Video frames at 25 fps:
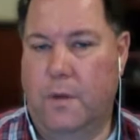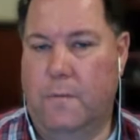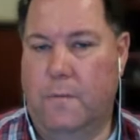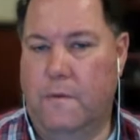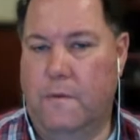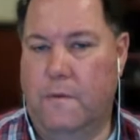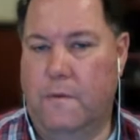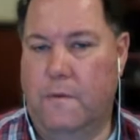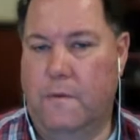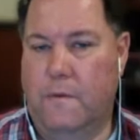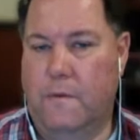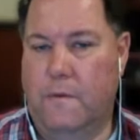the
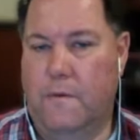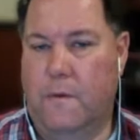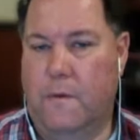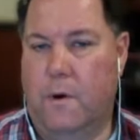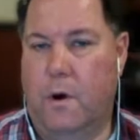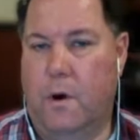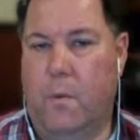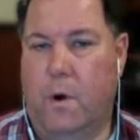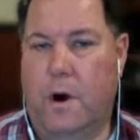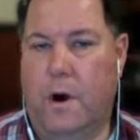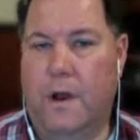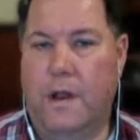week before, and
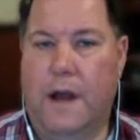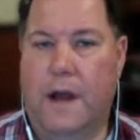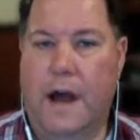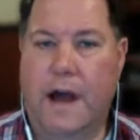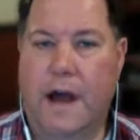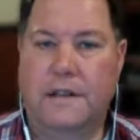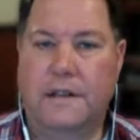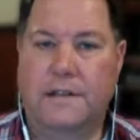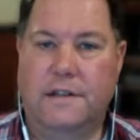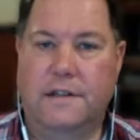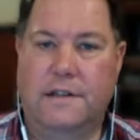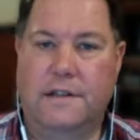one of the
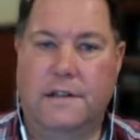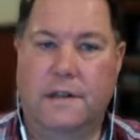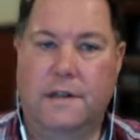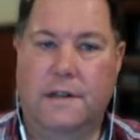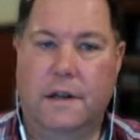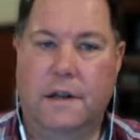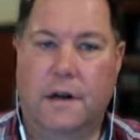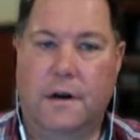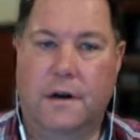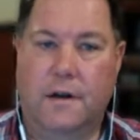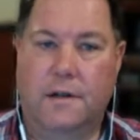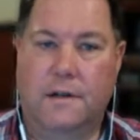guys that's in
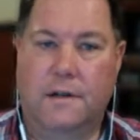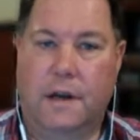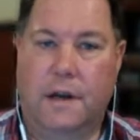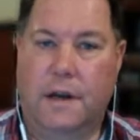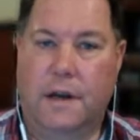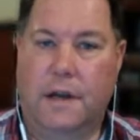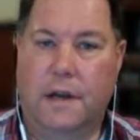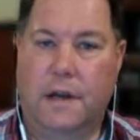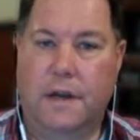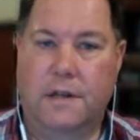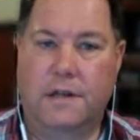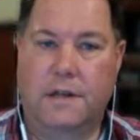there is like
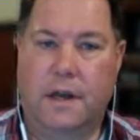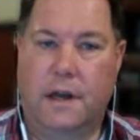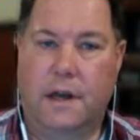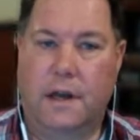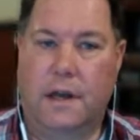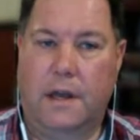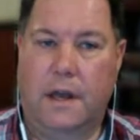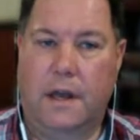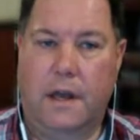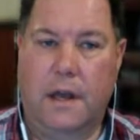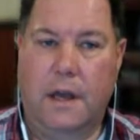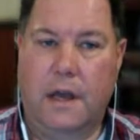he's like